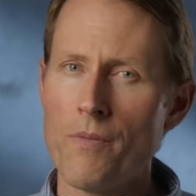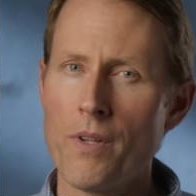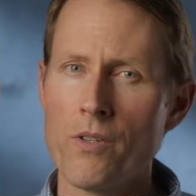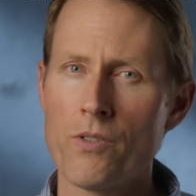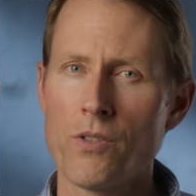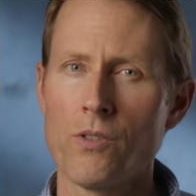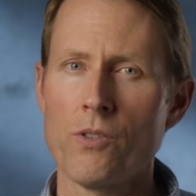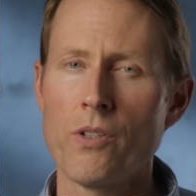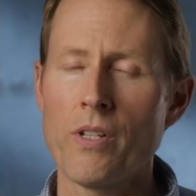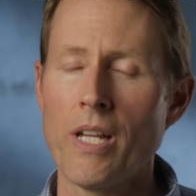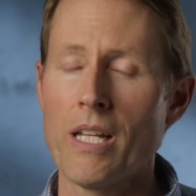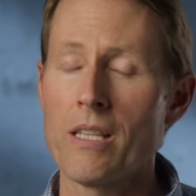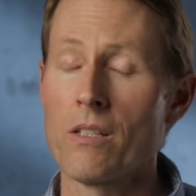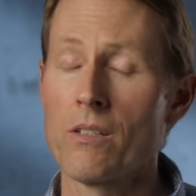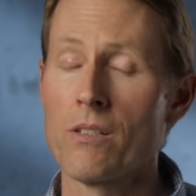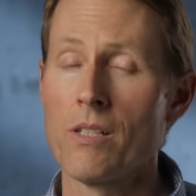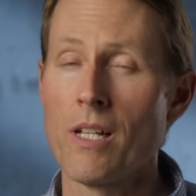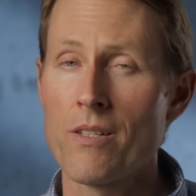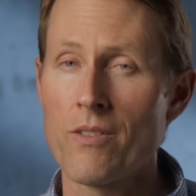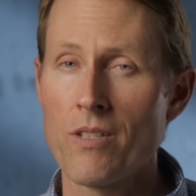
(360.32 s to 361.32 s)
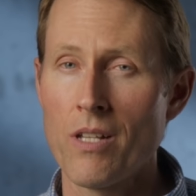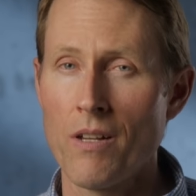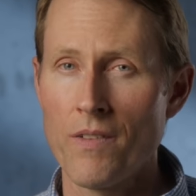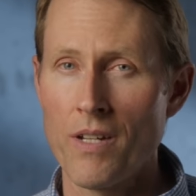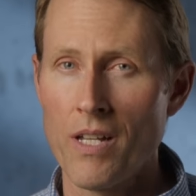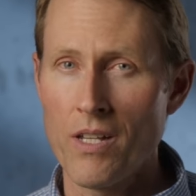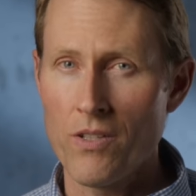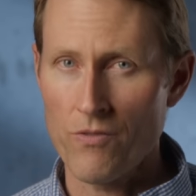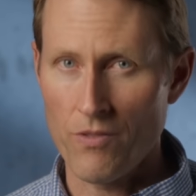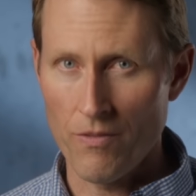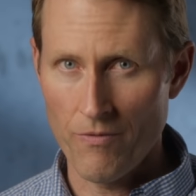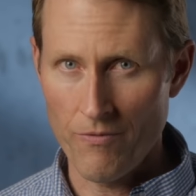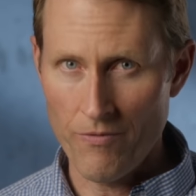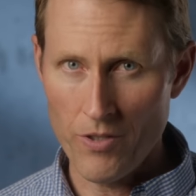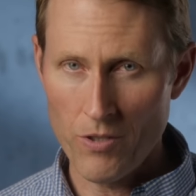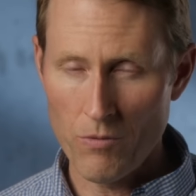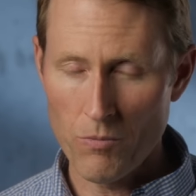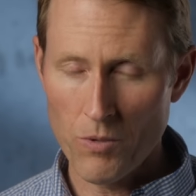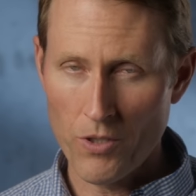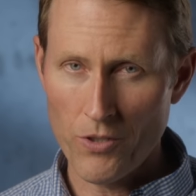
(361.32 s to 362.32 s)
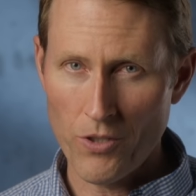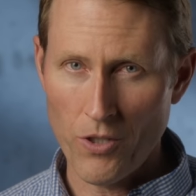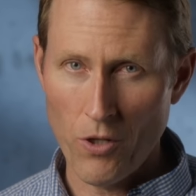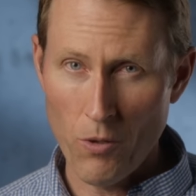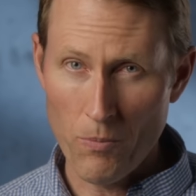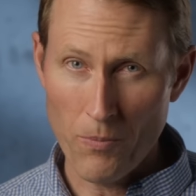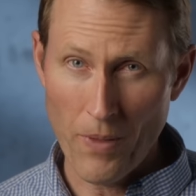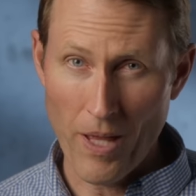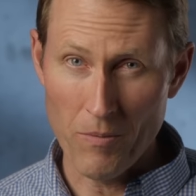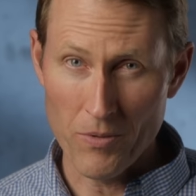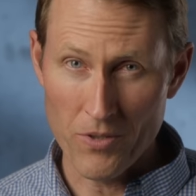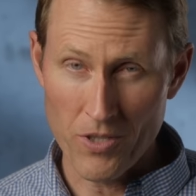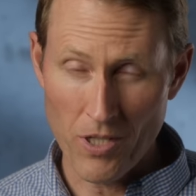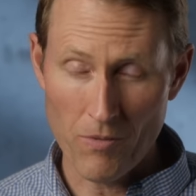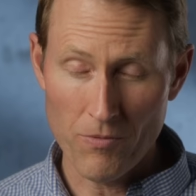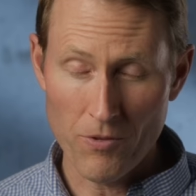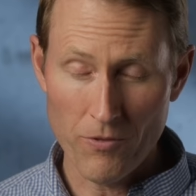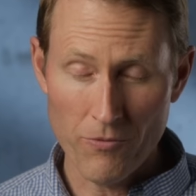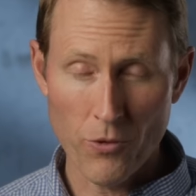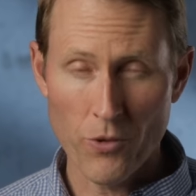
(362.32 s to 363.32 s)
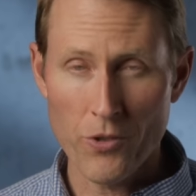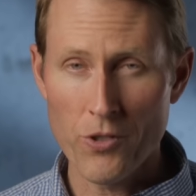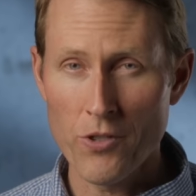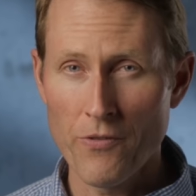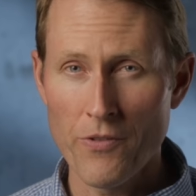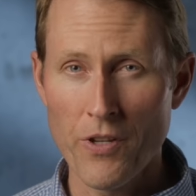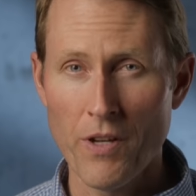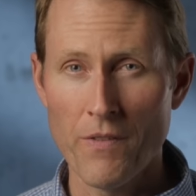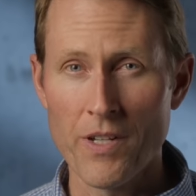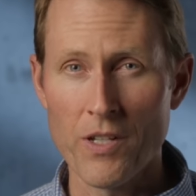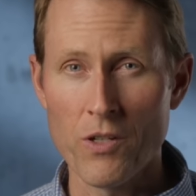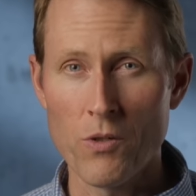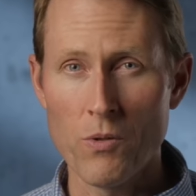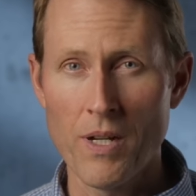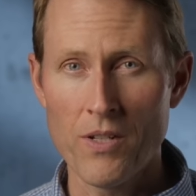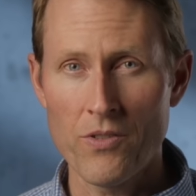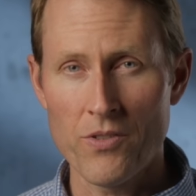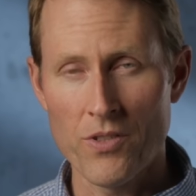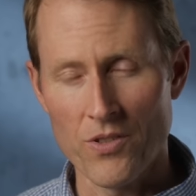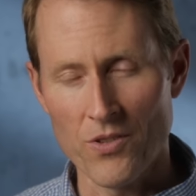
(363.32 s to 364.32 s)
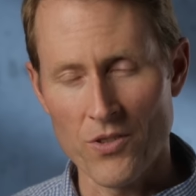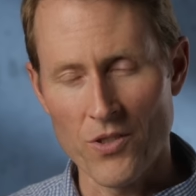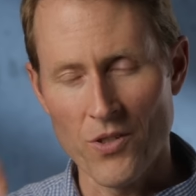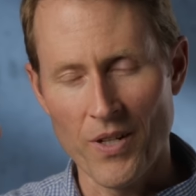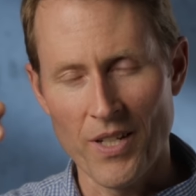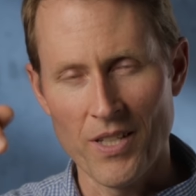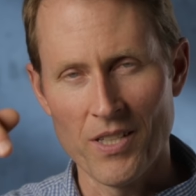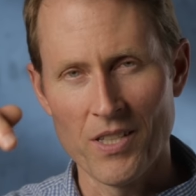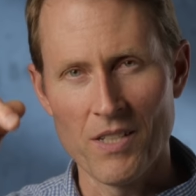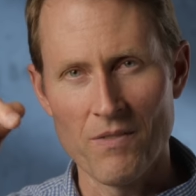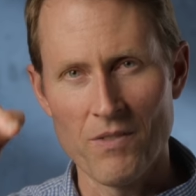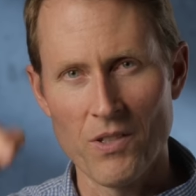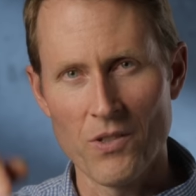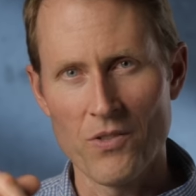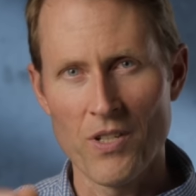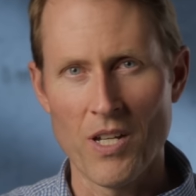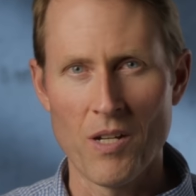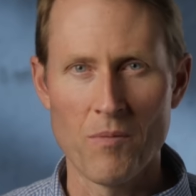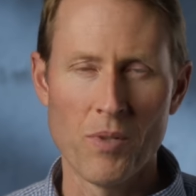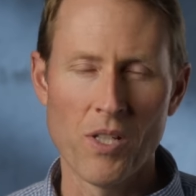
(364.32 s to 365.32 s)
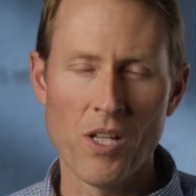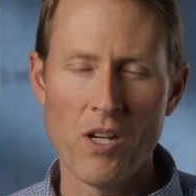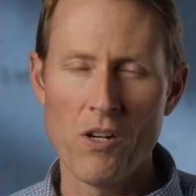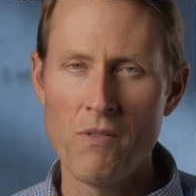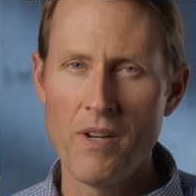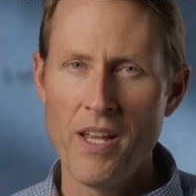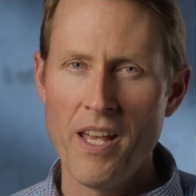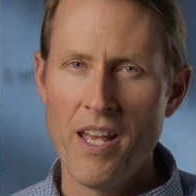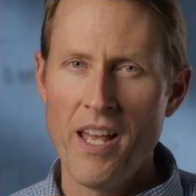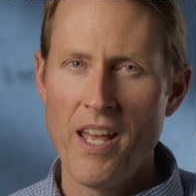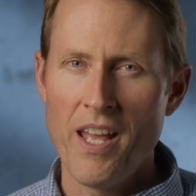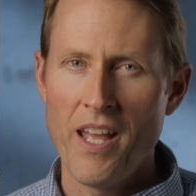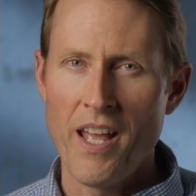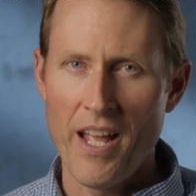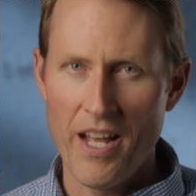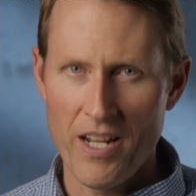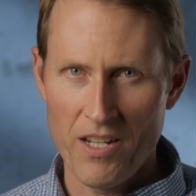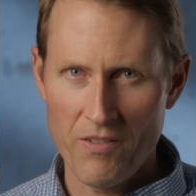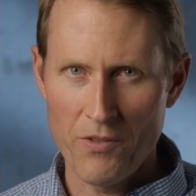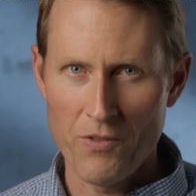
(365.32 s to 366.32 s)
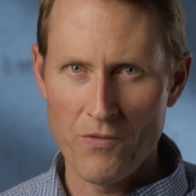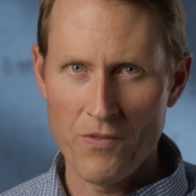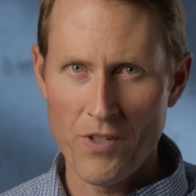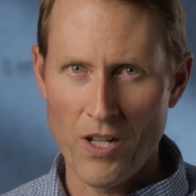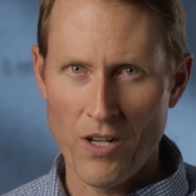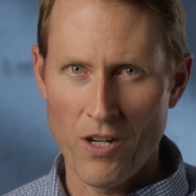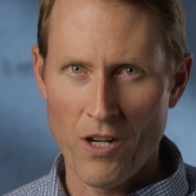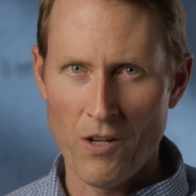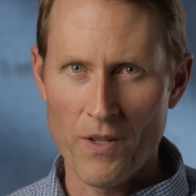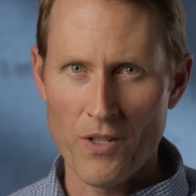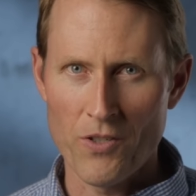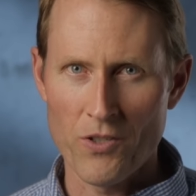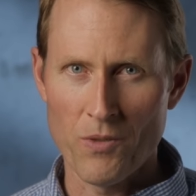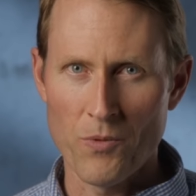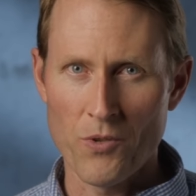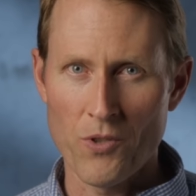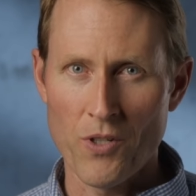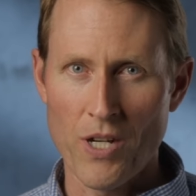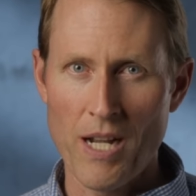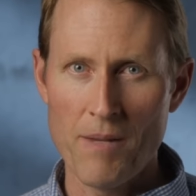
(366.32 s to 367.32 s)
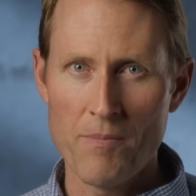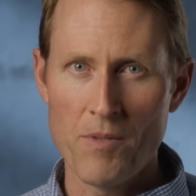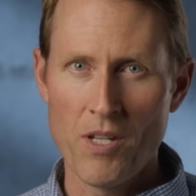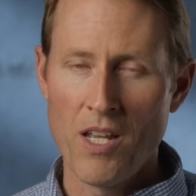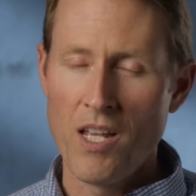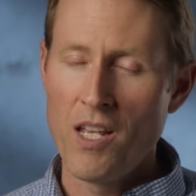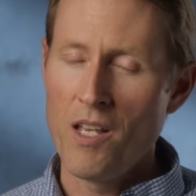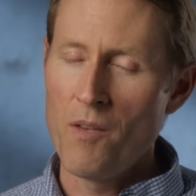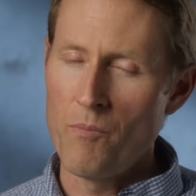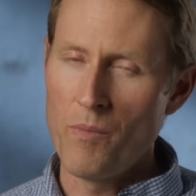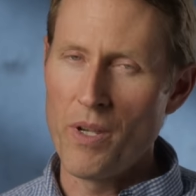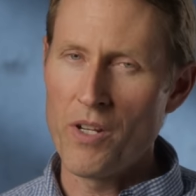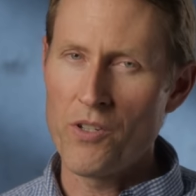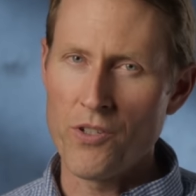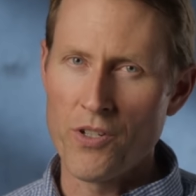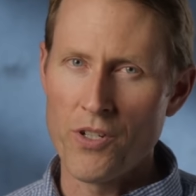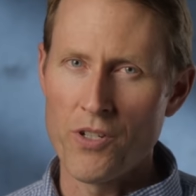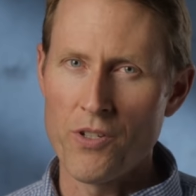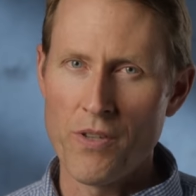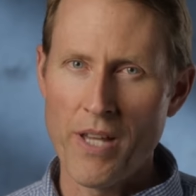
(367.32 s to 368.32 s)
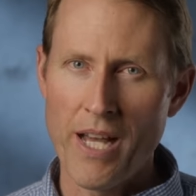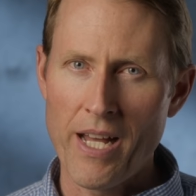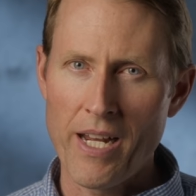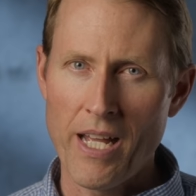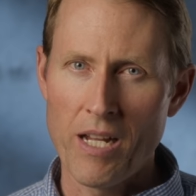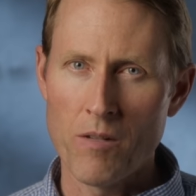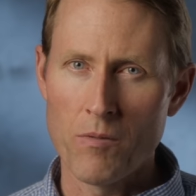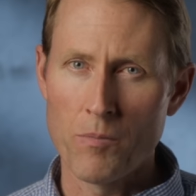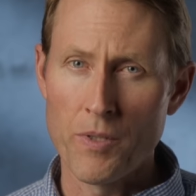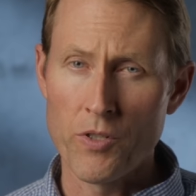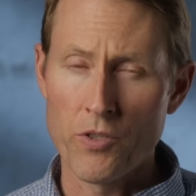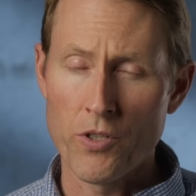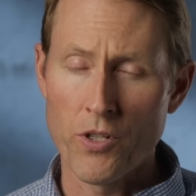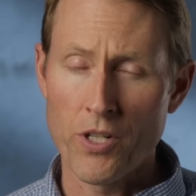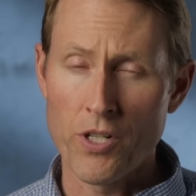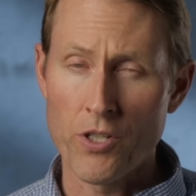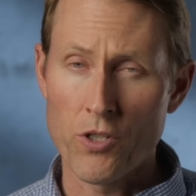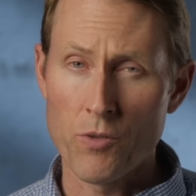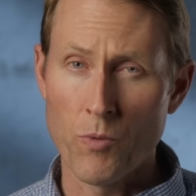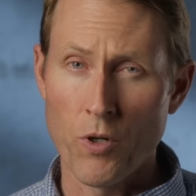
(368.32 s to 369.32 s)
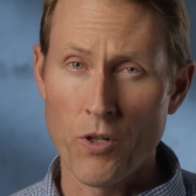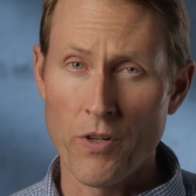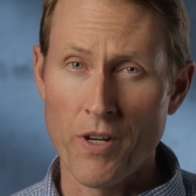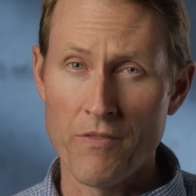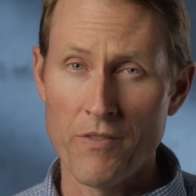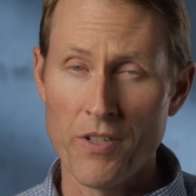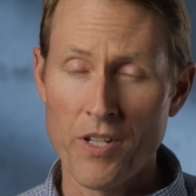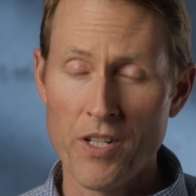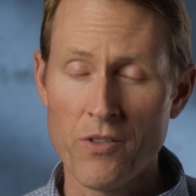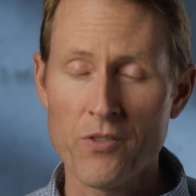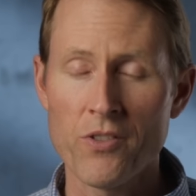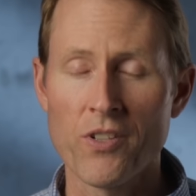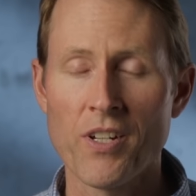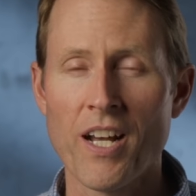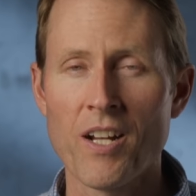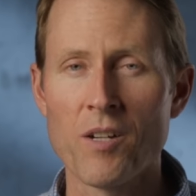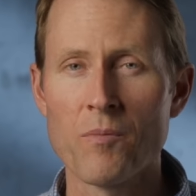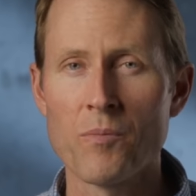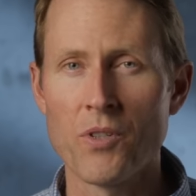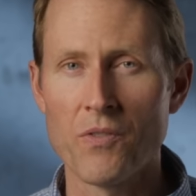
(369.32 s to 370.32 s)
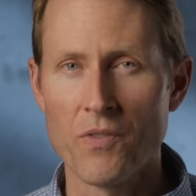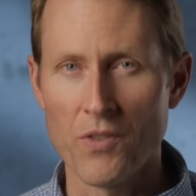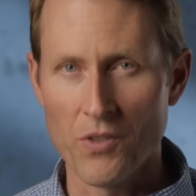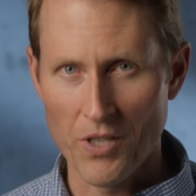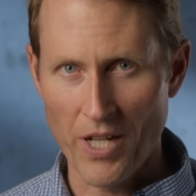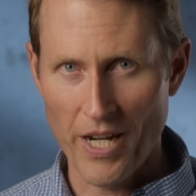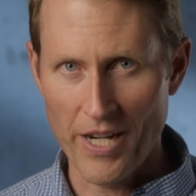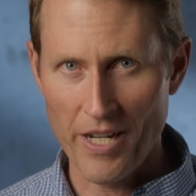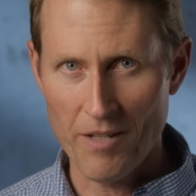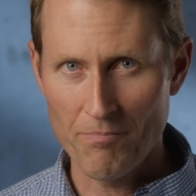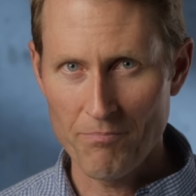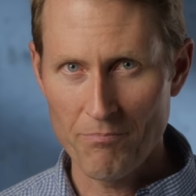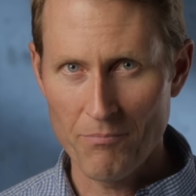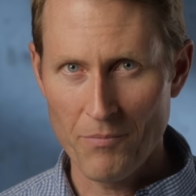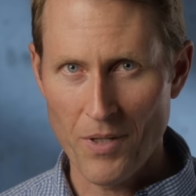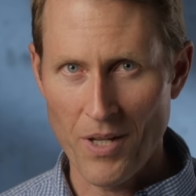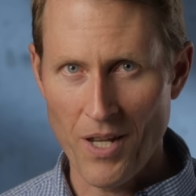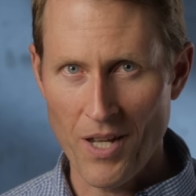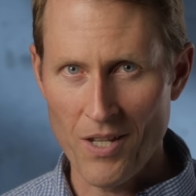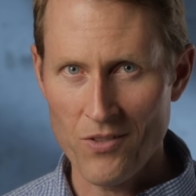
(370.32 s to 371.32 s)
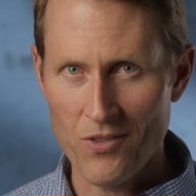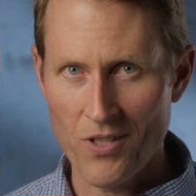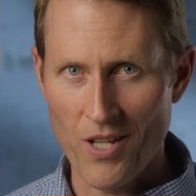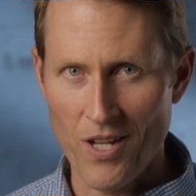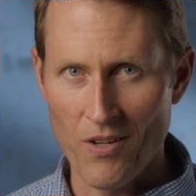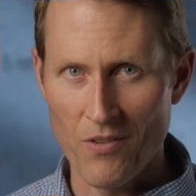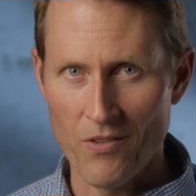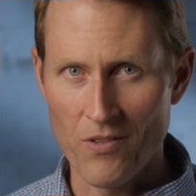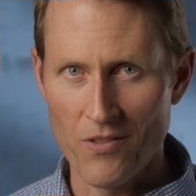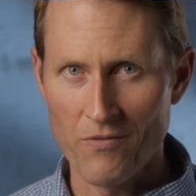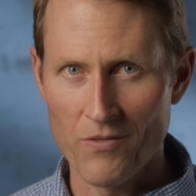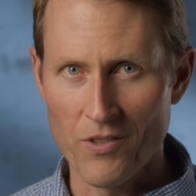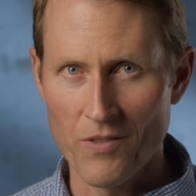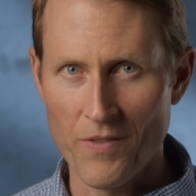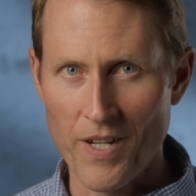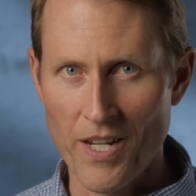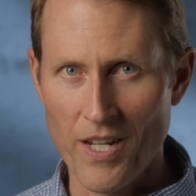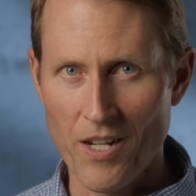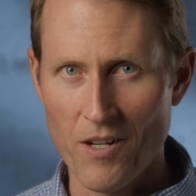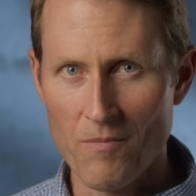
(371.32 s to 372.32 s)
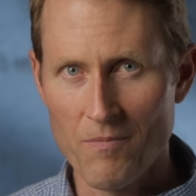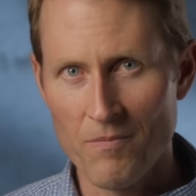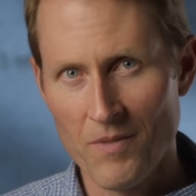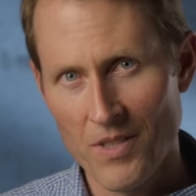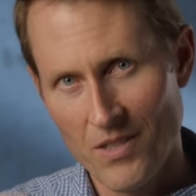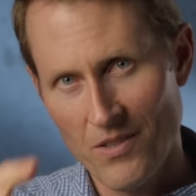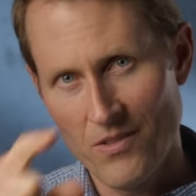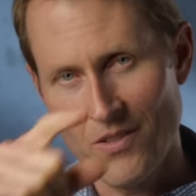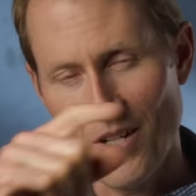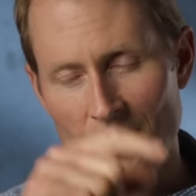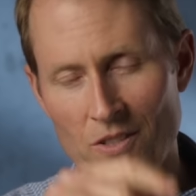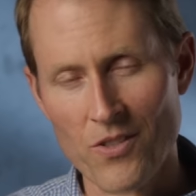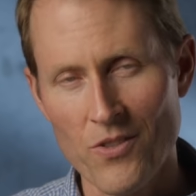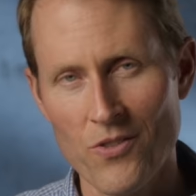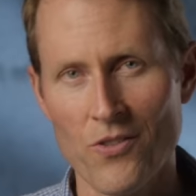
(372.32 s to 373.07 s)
there's a look at the L U T seven S from Feel World. Hope that was helpful for you. If you have any questions, go ahead and leave those down below. And if you've not already subscribed, make sure you do that, and we'll be sure to get you more great videos on how to improve your lighting and sound for video. Talk to you